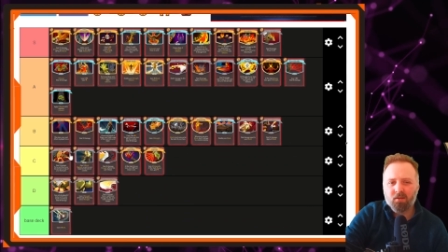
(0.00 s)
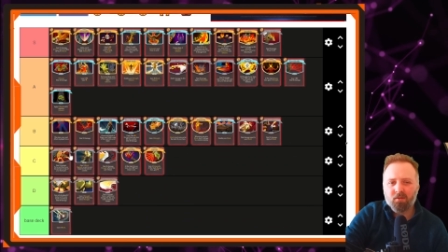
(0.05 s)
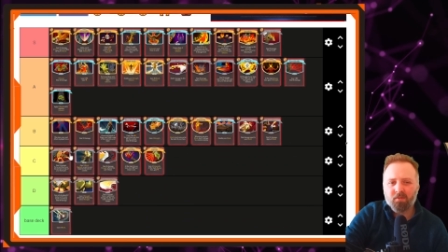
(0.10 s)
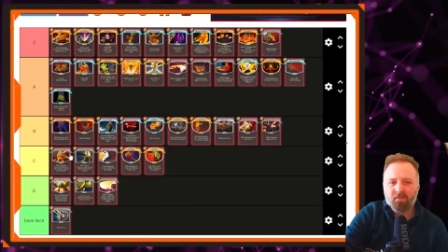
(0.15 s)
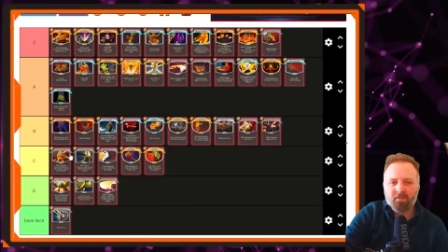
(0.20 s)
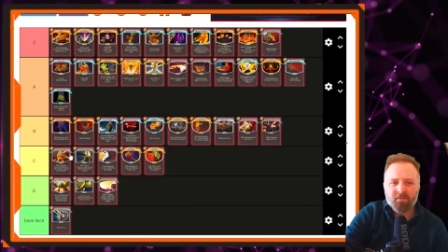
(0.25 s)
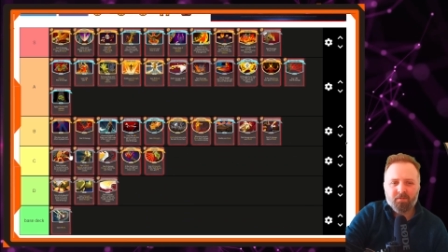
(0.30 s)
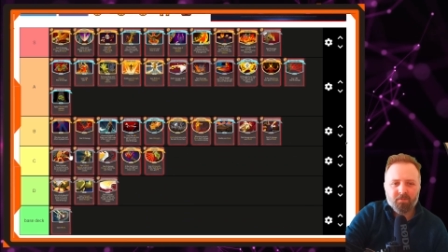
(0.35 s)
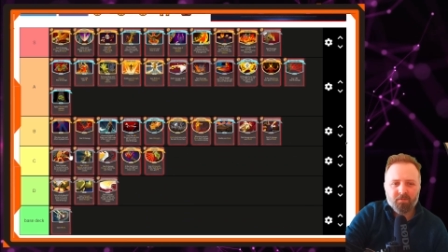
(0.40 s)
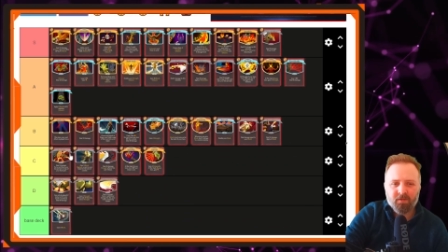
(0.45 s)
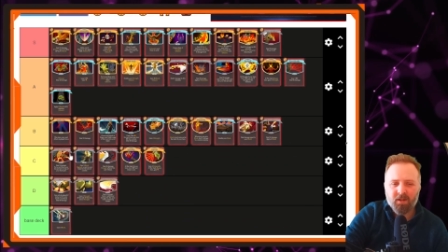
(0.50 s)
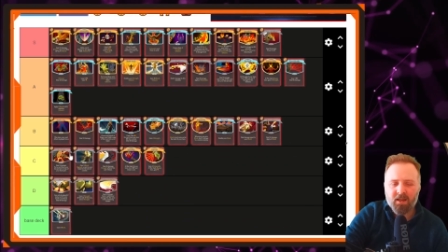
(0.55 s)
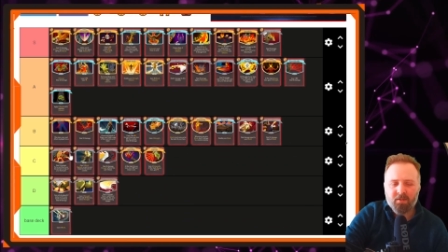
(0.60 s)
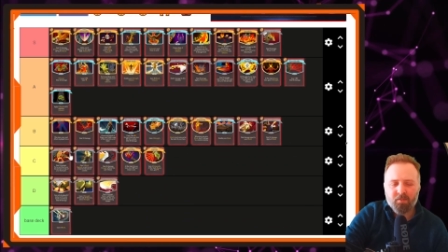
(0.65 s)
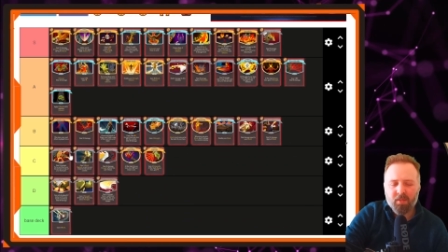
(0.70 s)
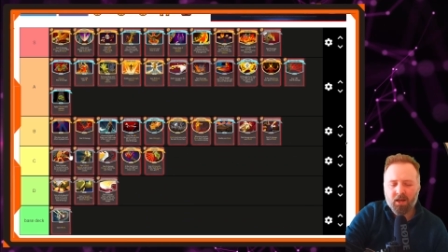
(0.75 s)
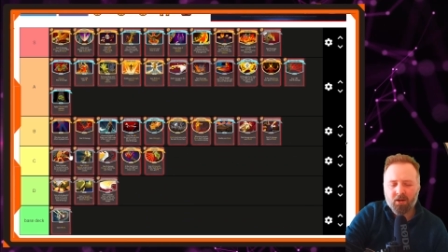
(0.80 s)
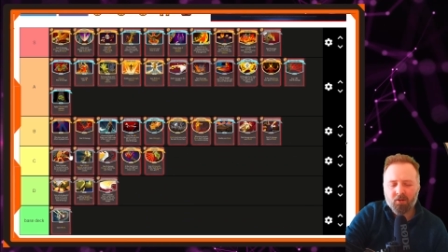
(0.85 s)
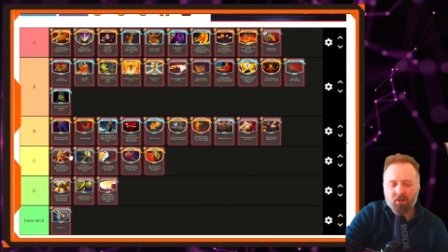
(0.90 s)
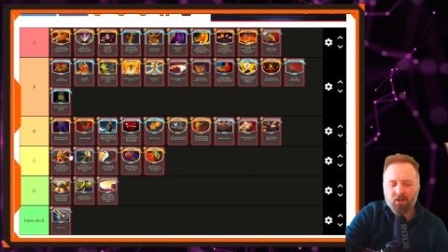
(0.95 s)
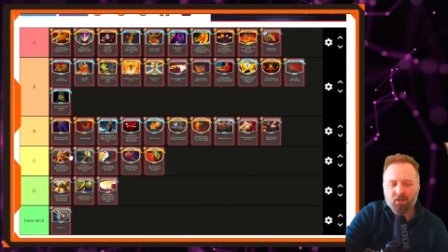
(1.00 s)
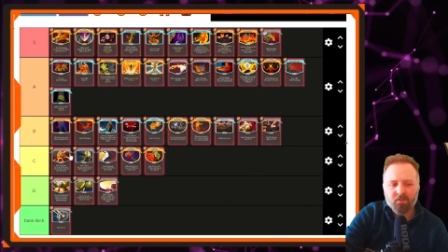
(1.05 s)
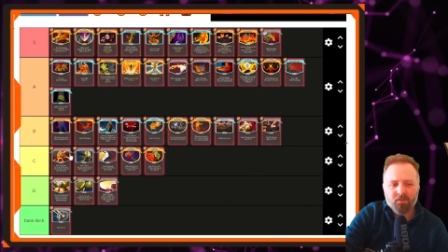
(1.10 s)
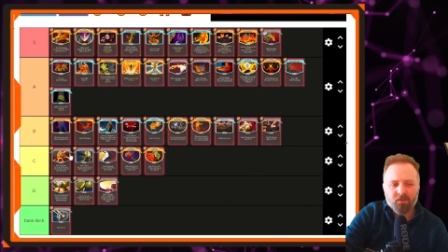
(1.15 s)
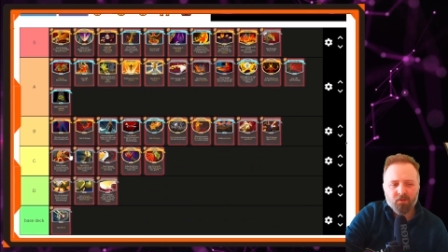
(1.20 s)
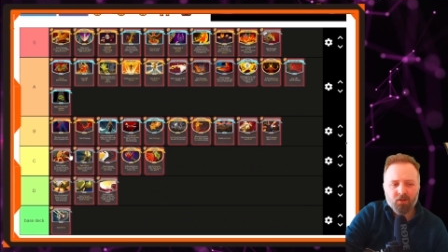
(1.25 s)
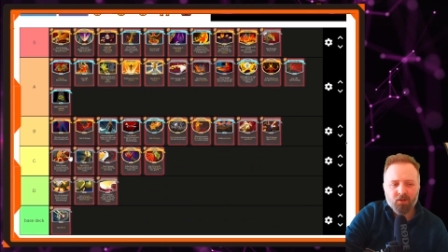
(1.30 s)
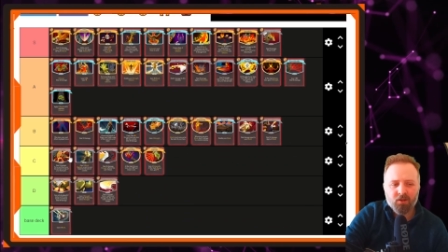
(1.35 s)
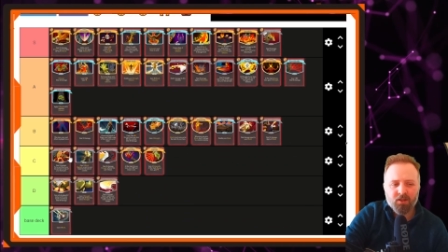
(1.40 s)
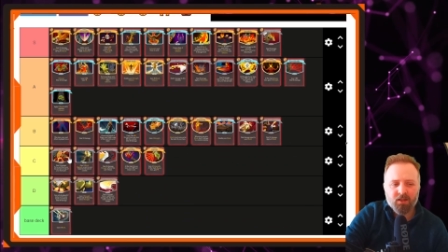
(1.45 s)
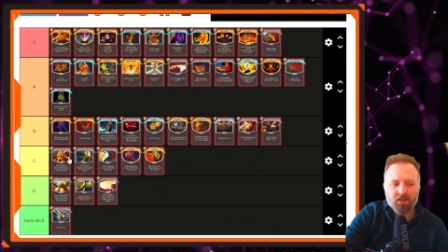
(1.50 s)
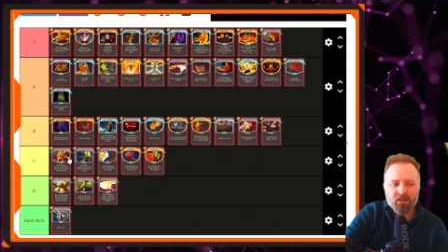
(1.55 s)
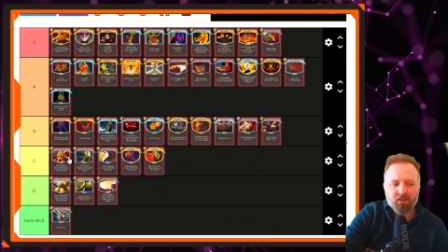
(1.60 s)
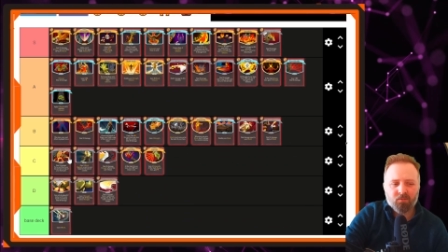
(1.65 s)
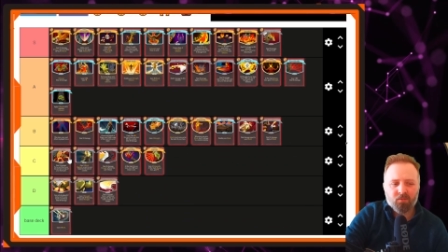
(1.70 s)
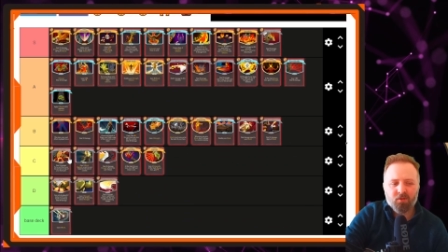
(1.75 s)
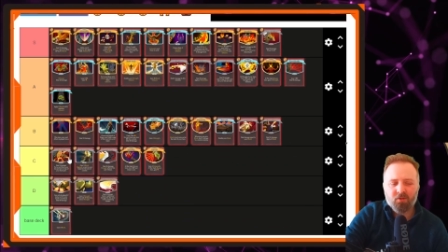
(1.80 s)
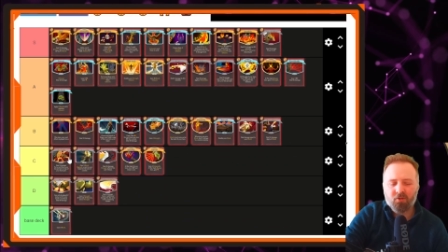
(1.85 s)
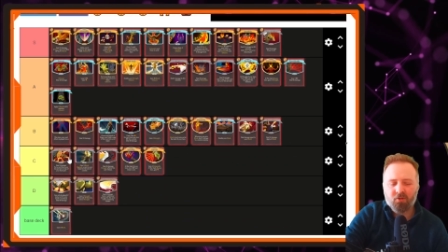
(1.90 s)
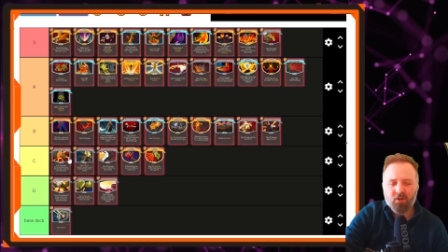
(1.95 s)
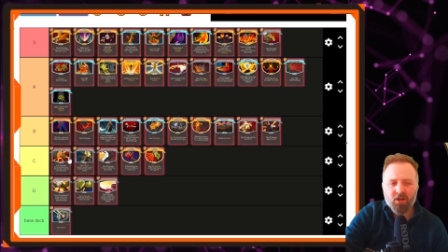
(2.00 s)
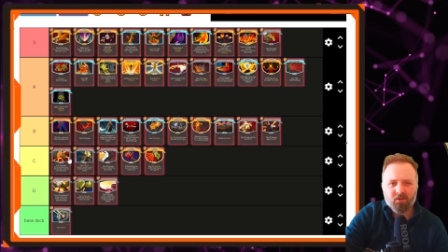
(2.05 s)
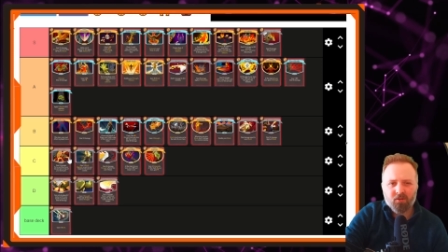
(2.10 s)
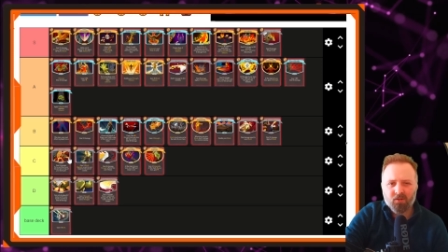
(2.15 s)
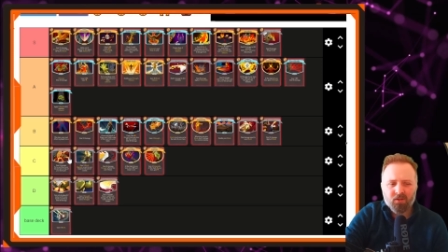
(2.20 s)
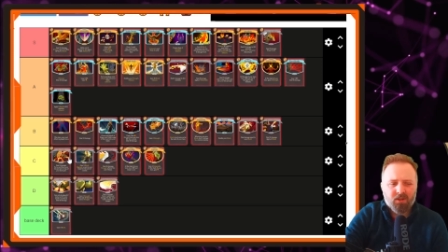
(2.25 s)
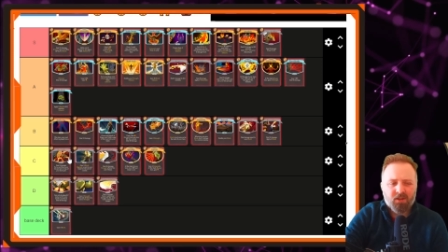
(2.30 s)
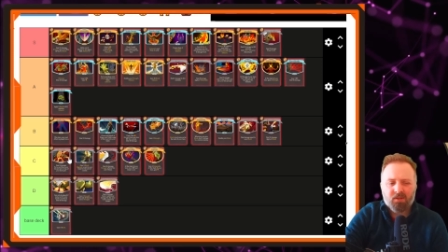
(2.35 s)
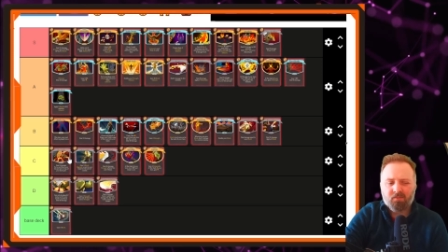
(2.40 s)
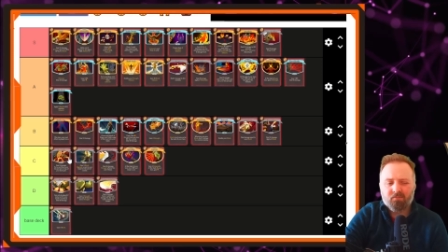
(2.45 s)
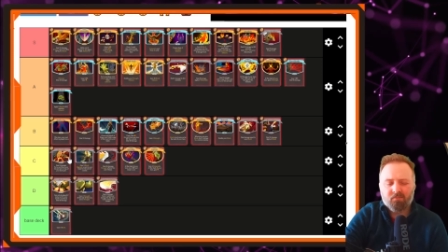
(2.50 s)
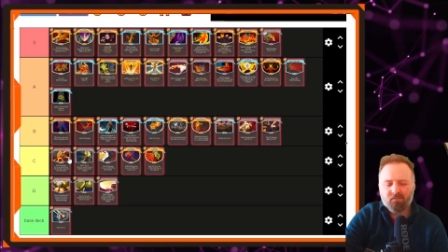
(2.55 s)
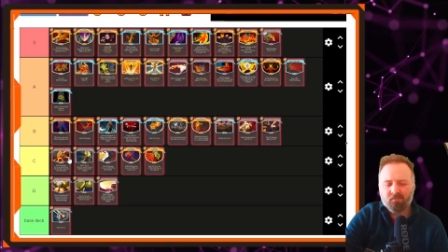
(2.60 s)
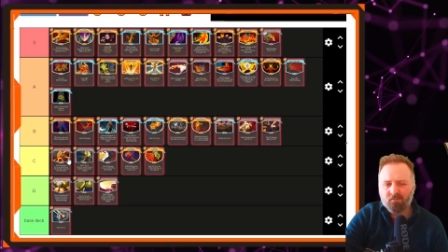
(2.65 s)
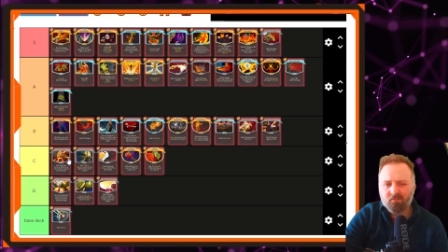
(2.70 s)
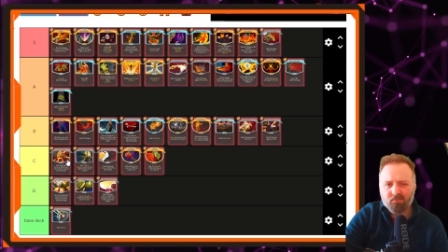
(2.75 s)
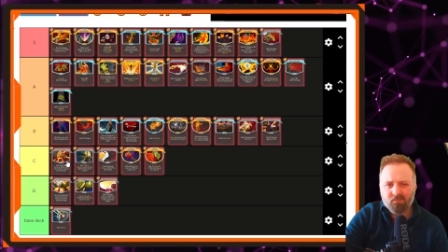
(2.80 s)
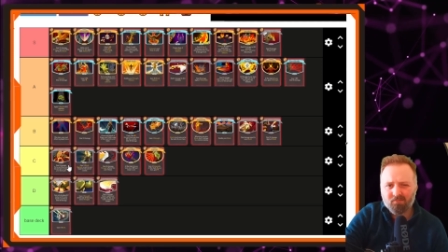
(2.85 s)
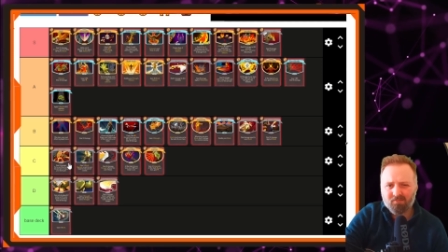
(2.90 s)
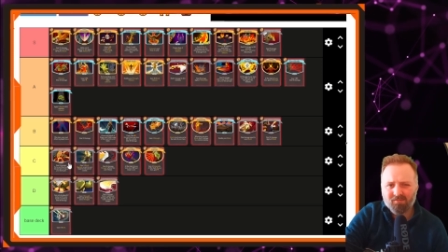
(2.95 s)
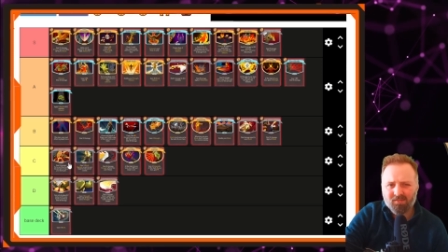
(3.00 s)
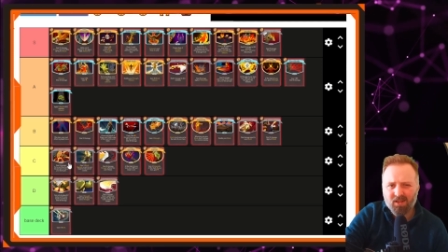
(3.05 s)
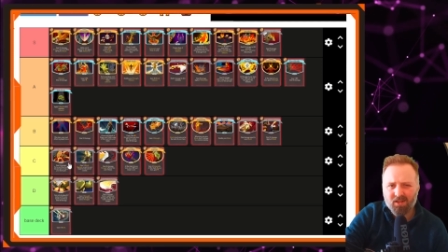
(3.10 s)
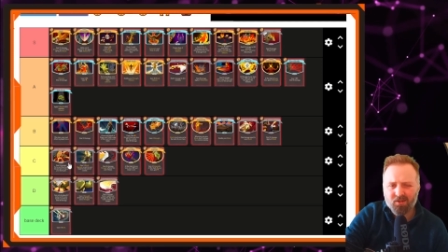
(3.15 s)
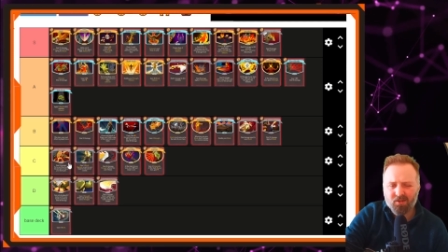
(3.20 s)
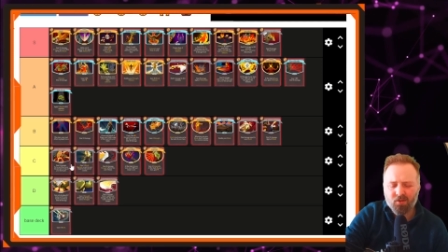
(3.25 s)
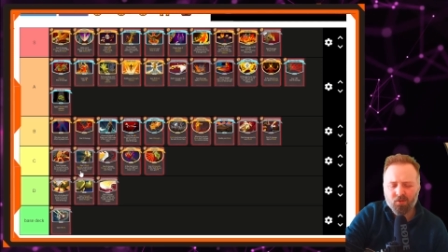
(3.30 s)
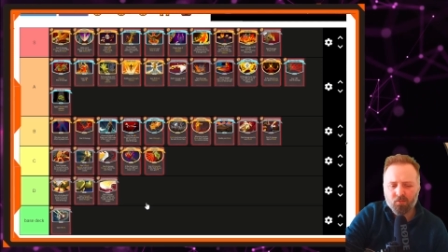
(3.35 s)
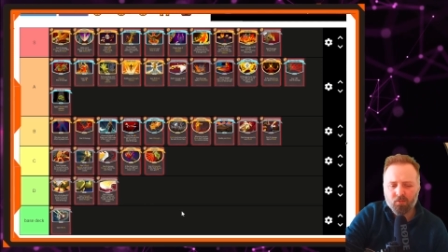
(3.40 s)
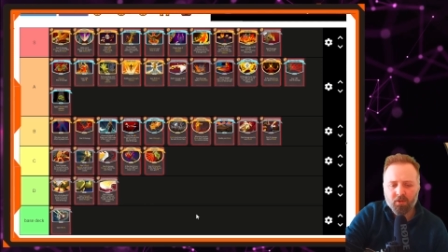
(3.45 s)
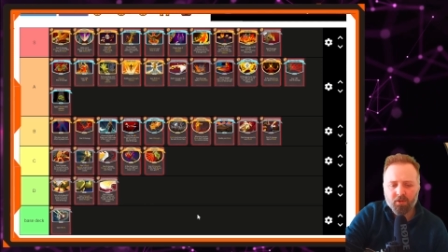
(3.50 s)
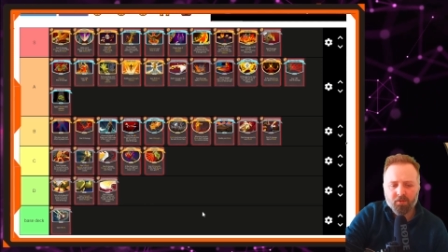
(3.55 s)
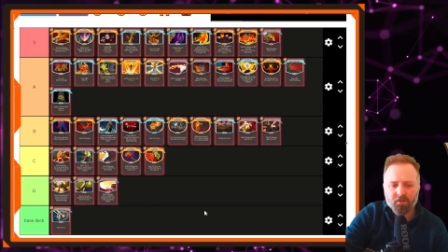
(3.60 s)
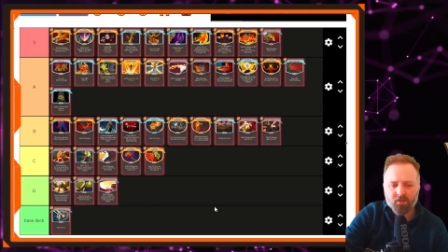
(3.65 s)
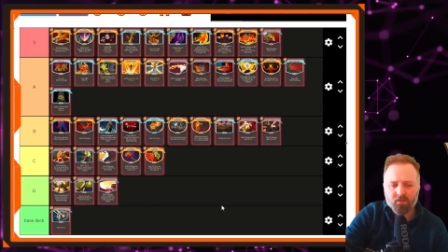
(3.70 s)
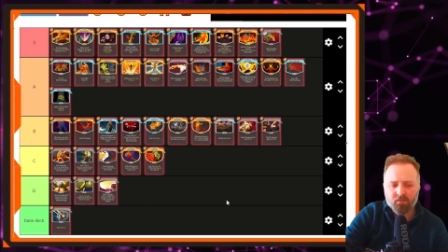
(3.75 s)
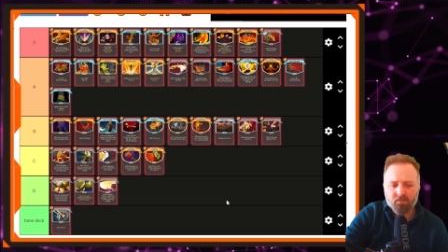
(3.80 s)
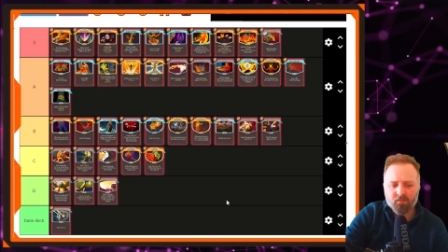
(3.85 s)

Flame Barrier, for example, but generally, it's not worth it.